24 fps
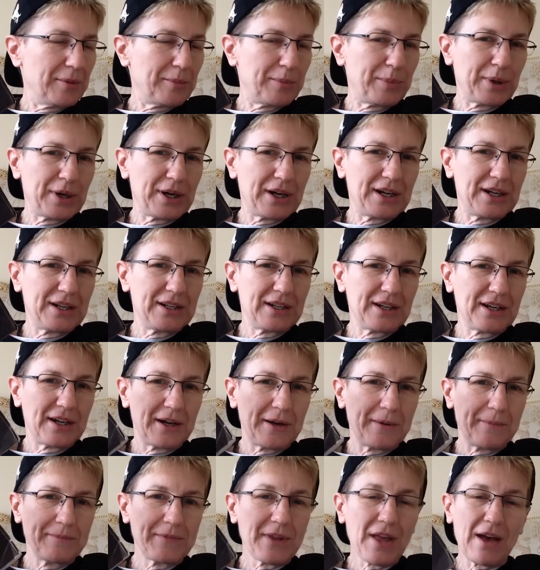But
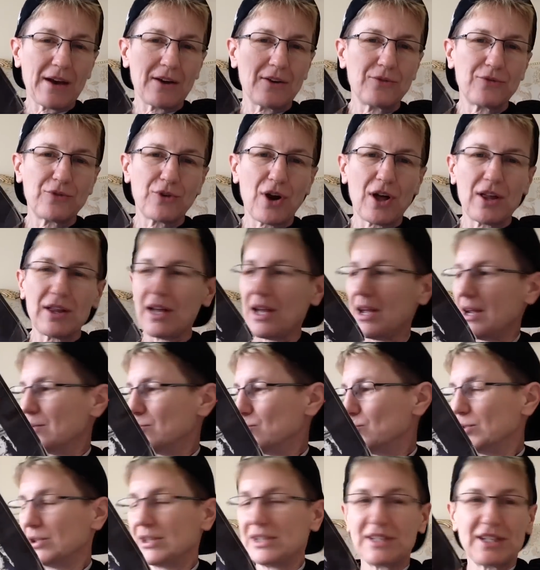um, yeah, overall, I
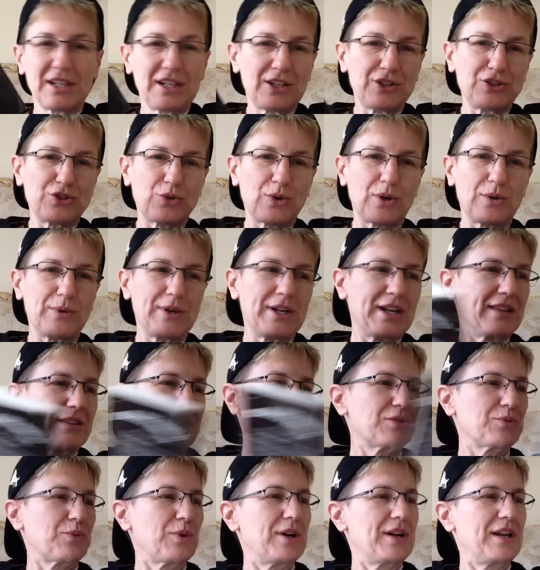really did enjoy reading
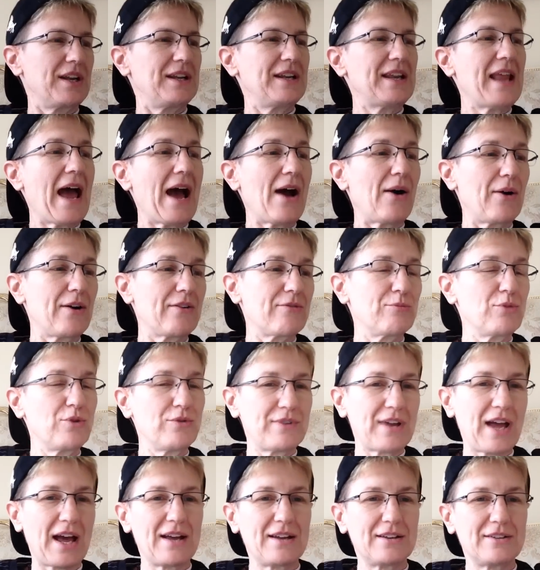this one, and now I've
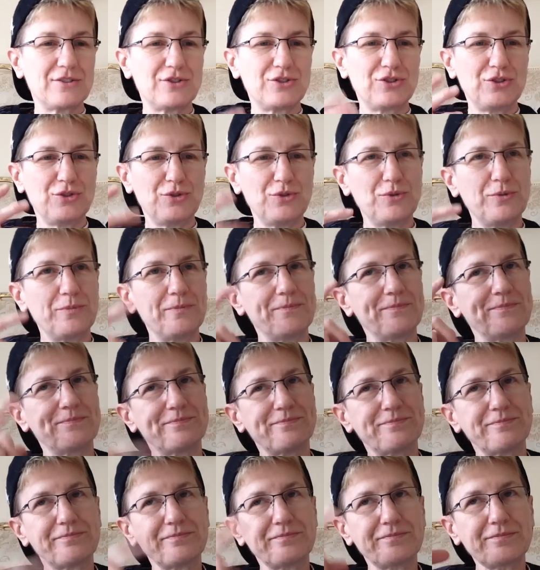moved on to
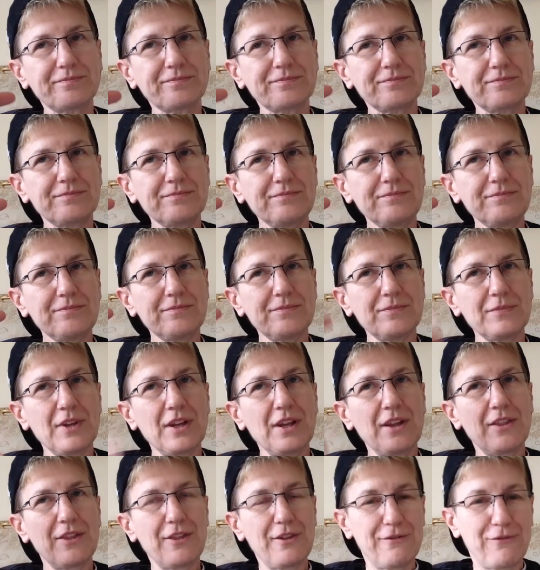
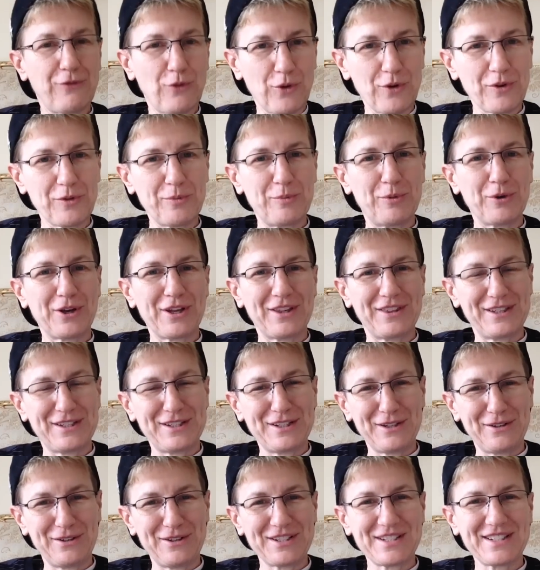the fourth book in the
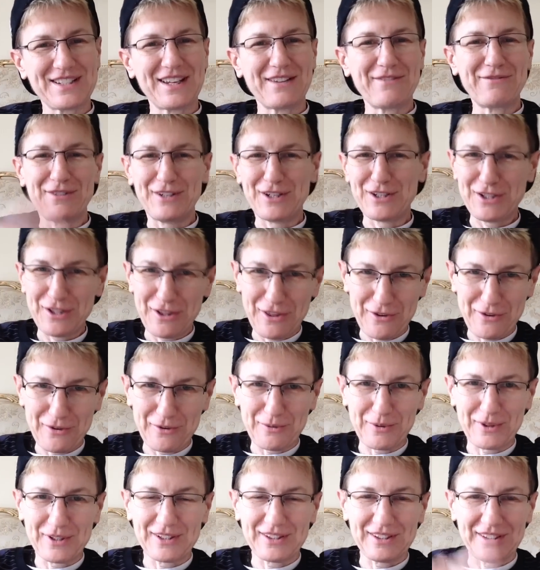series because I finished the third
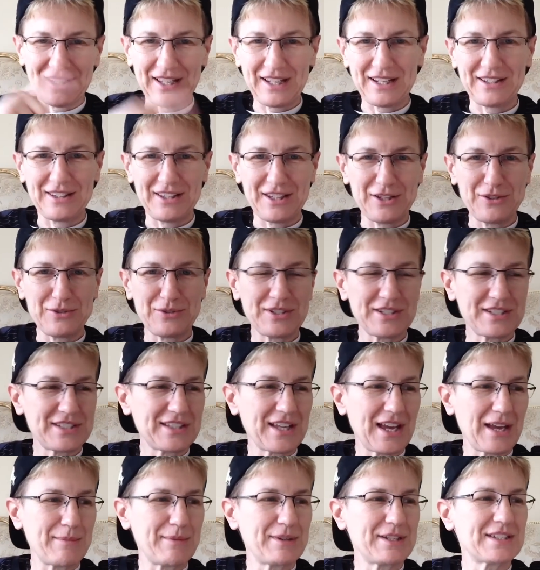one, The Eustace
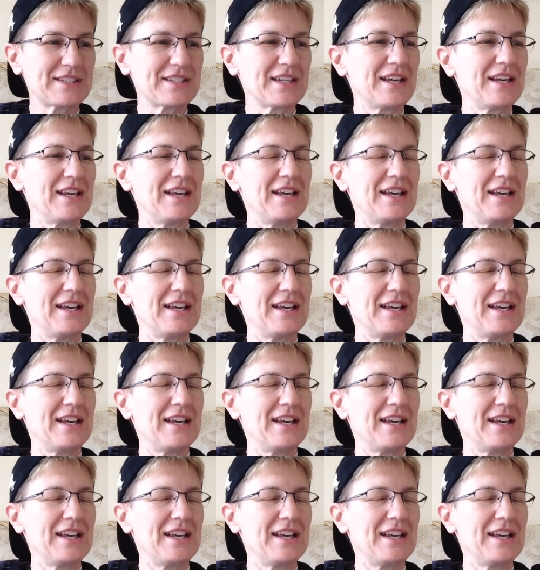Diamonds,